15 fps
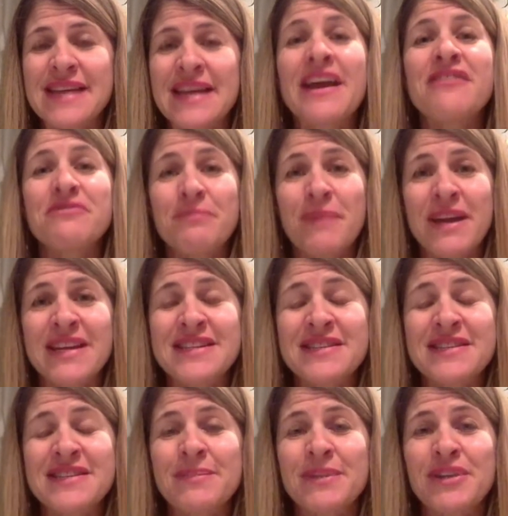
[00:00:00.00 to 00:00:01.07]
enough money
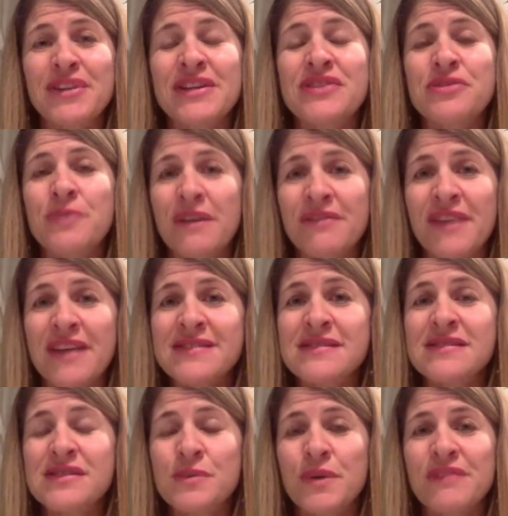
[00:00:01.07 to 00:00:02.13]
to build a
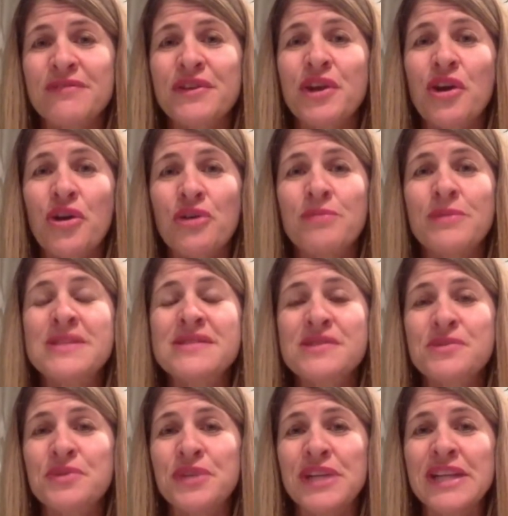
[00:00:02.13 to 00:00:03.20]
12,000 square foot home and
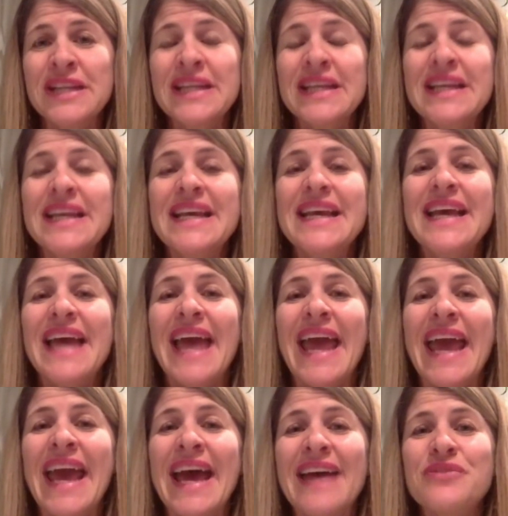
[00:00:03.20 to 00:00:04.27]
school.
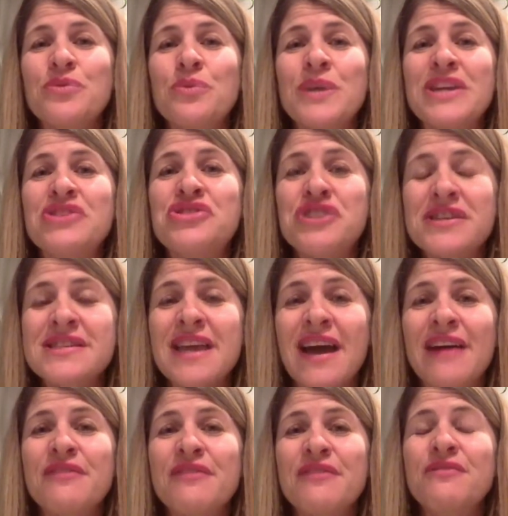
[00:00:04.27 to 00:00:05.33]
And we just
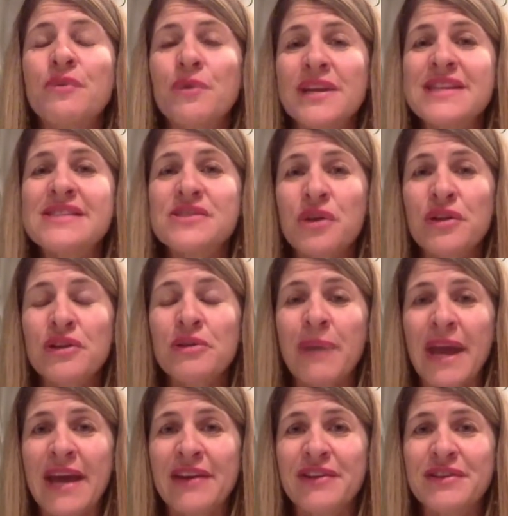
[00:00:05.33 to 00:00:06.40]
got 40 solar
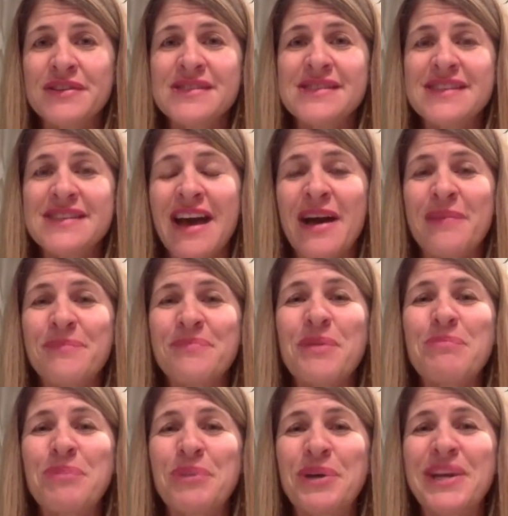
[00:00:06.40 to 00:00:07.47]
panels
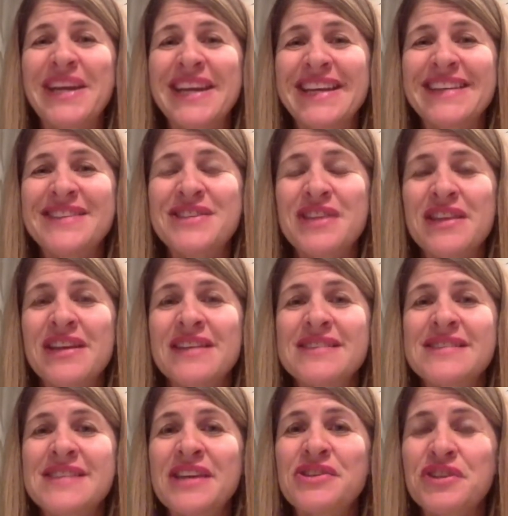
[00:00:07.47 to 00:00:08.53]
put into the
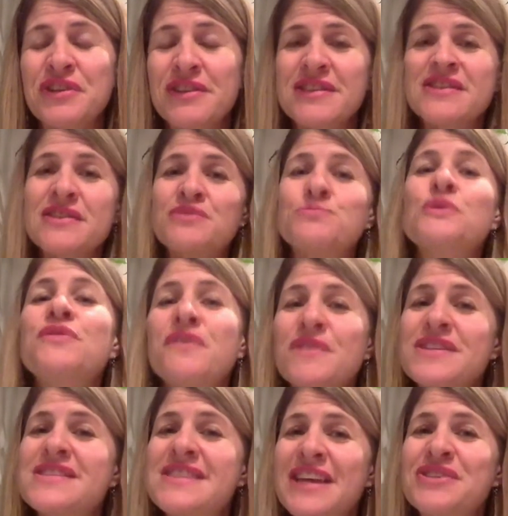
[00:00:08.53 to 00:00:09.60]
center, the roof of
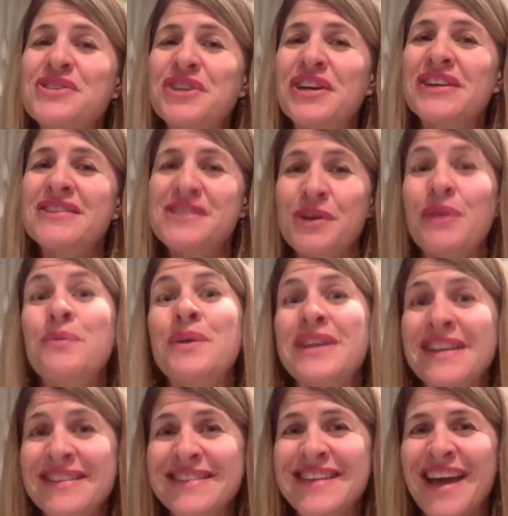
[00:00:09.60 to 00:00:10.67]
the center. So I
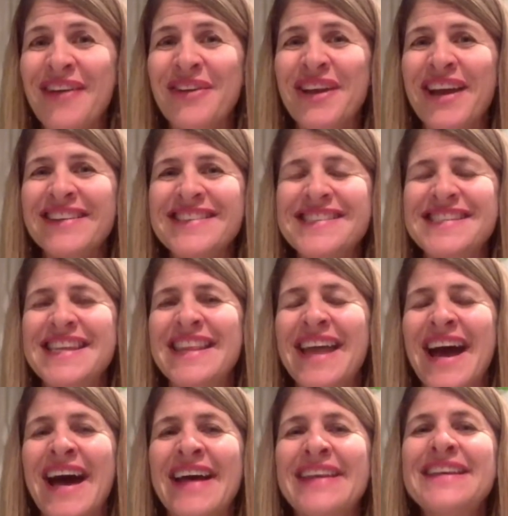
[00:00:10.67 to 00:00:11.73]
went down and got to see
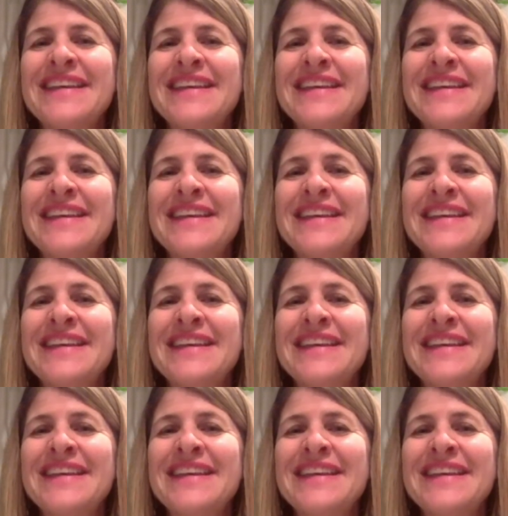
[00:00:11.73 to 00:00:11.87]
that.